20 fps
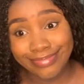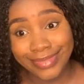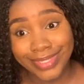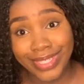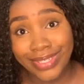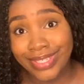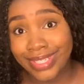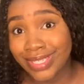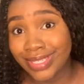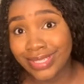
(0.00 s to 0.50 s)

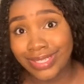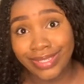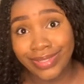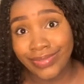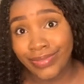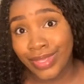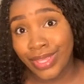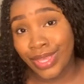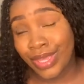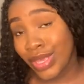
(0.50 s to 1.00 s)
Honestly,
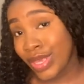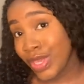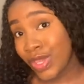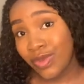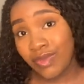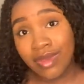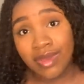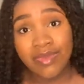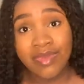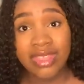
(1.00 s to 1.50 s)

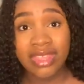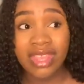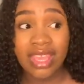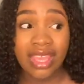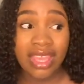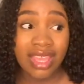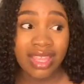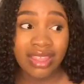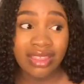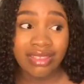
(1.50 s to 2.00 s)
you might be
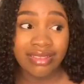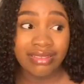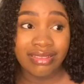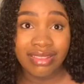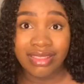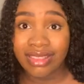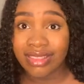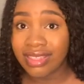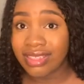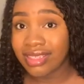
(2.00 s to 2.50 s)
thinking
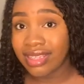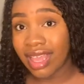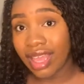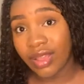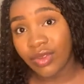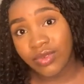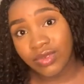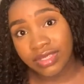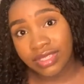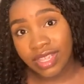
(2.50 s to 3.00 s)
this guy
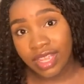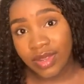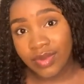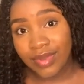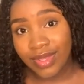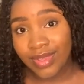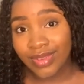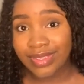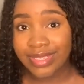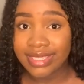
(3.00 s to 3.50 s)
ghosted
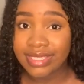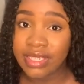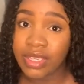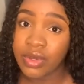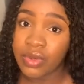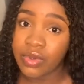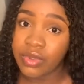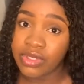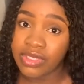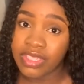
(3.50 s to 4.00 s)
me or this girl
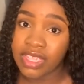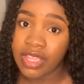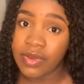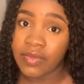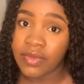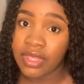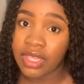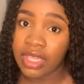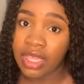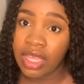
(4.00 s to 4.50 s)
ghosted
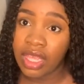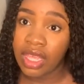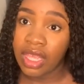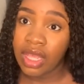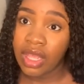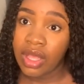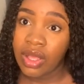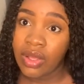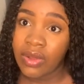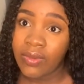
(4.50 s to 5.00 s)
me,
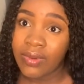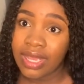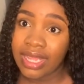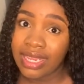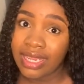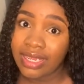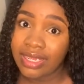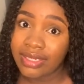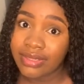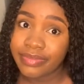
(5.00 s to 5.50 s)

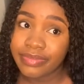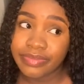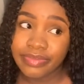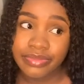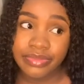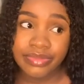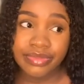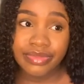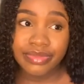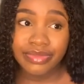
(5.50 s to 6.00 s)
while
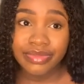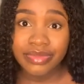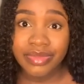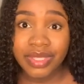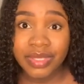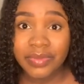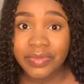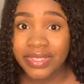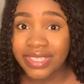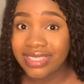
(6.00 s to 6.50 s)

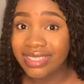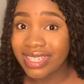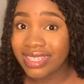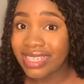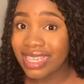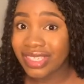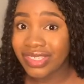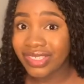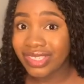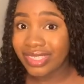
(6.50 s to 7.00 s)
the person has
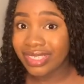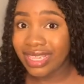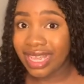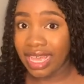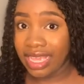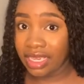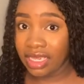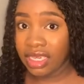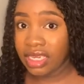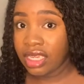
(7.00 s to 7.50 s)
actually
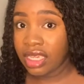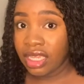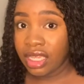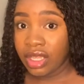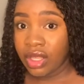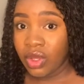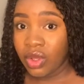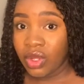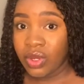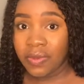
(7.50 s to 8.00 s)
died,
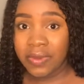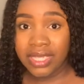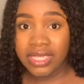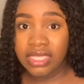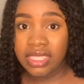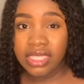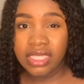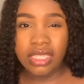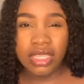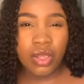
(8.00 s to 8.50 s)
or the
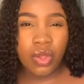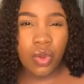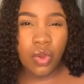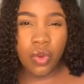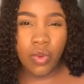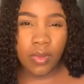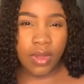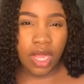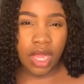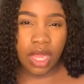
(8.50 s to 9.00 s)
person is in
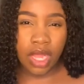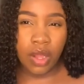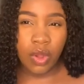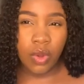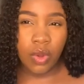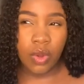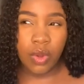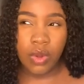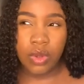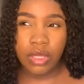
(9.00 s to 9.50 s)
coma,
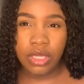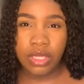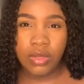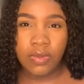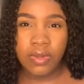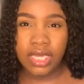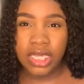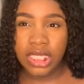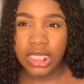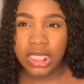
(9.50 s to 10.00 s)
or the
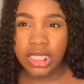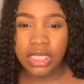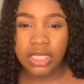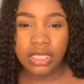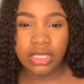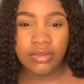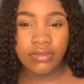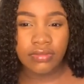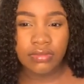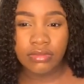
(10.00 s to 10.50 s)

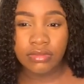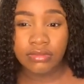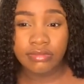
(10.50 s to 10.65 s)
person,